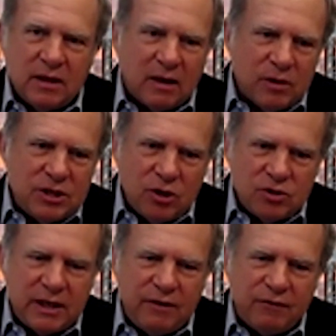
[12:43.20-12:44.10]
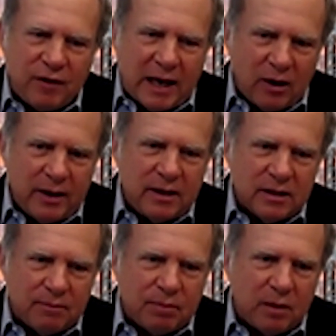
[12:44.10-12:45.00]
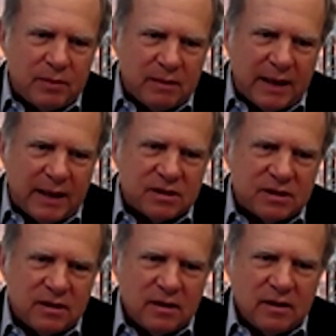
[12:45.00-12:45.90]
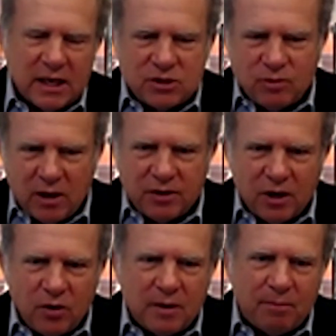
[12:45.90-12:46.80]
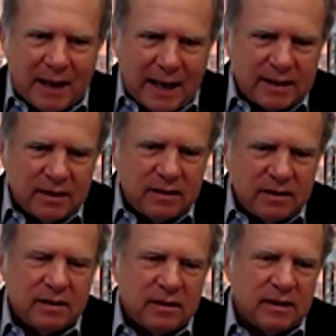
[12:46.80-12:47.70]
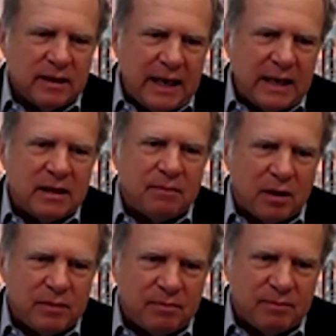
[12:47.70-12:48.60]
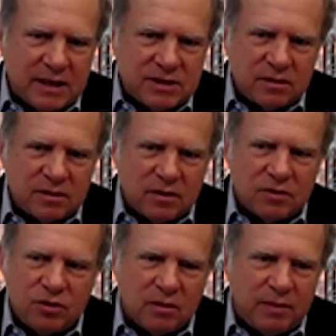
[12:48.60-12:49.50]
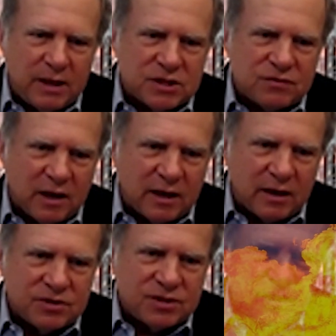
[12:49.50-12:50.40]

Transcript: reducing flaring in the Permian Basin. As we all know, the Bakken and the Permian Basin are two of the biggest flares